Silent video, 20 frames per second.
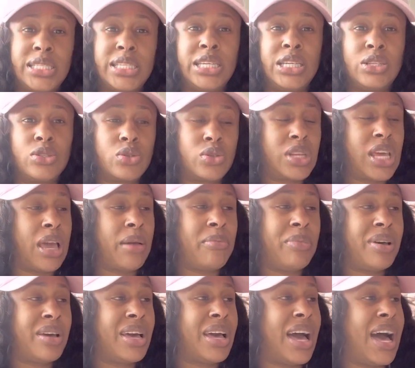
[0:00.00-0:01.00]
thing to
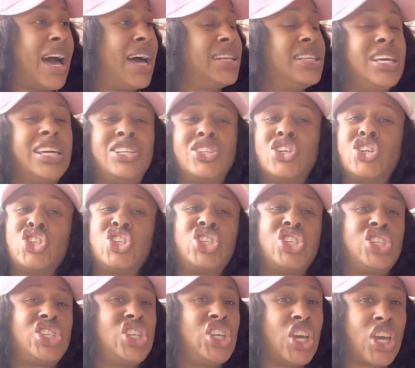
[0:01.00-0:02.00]
them and then just
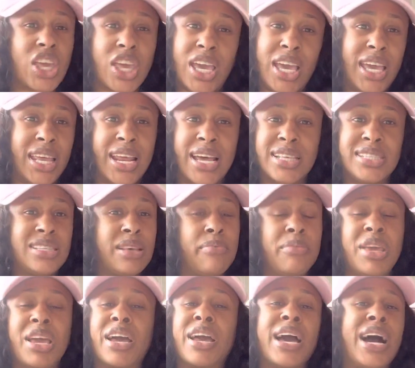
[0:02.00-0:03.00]
shake your head and say,
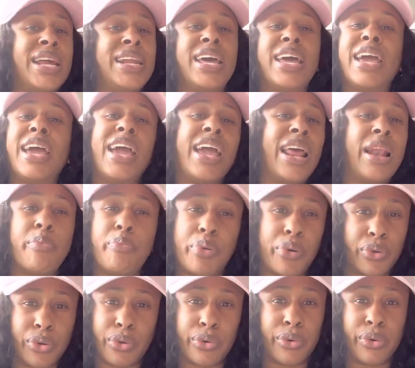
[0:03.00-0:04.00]
me God
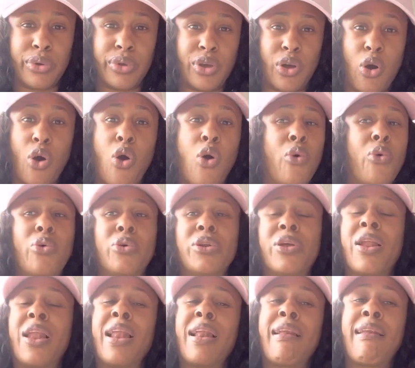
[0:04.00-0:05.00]
help you. Or you
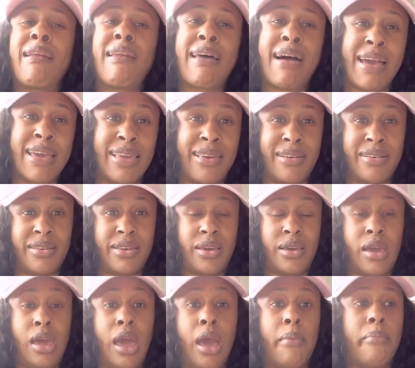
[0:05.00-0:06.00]

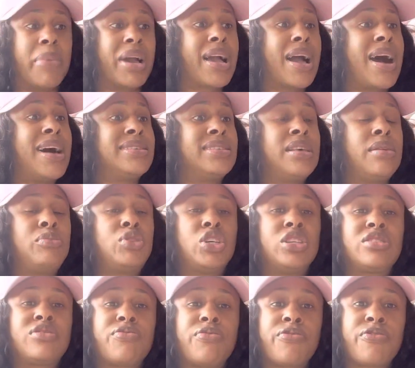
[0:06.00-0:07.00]
lie. Because them
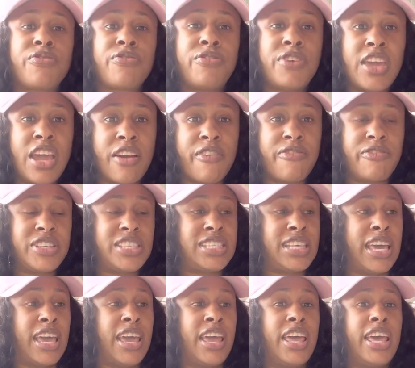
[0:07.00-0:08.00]
just fear to
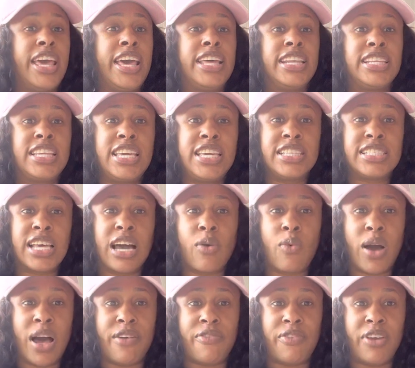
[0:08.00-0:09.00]
say things are
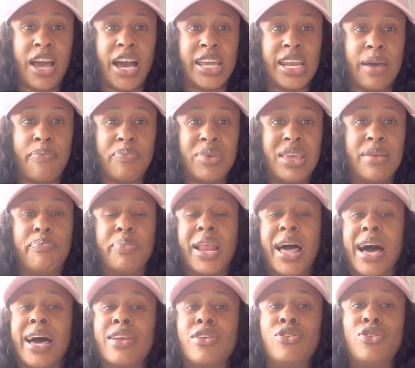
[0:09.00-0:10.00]
going for other
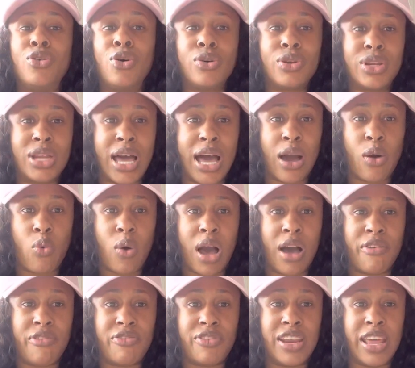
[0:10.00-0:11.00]
people and nothing are
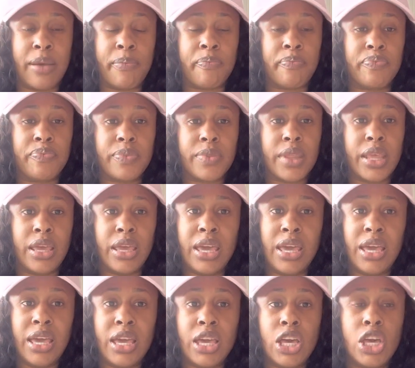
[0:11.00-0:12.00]
going for them.
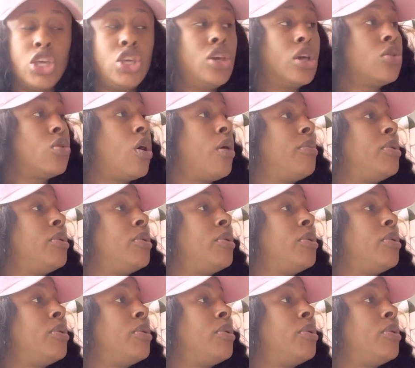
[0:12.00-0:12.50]
Eh? You know how